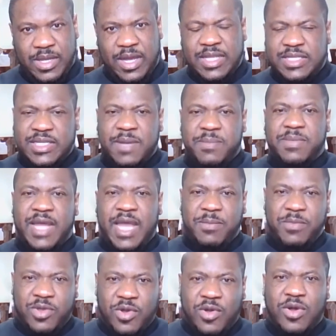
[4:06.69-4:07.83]
And
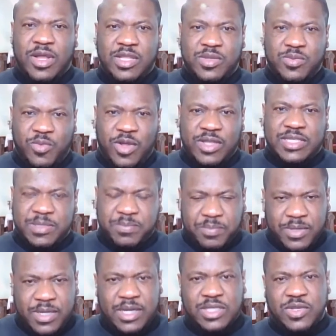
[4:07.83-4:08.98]
sometimes God wants to
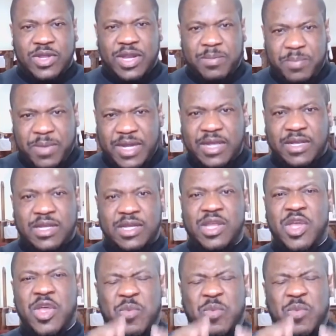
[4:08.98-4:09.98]
put us on a pinnacle